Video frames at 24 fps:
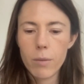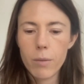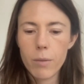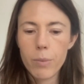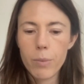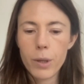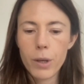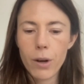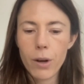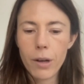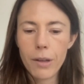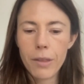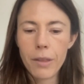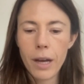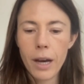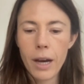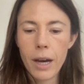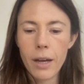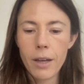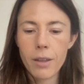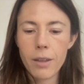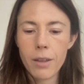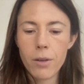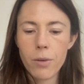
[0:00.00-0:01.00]
that,
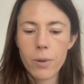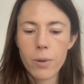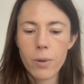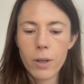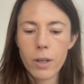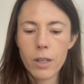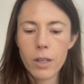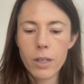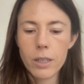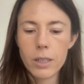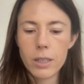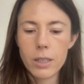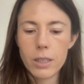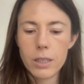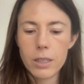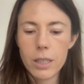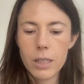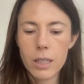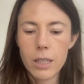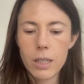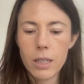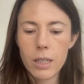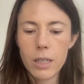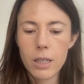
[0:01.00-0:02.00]
I think we're going to
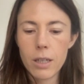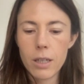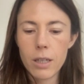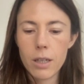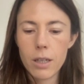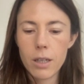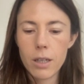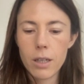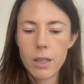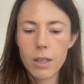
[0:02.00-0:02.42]
see,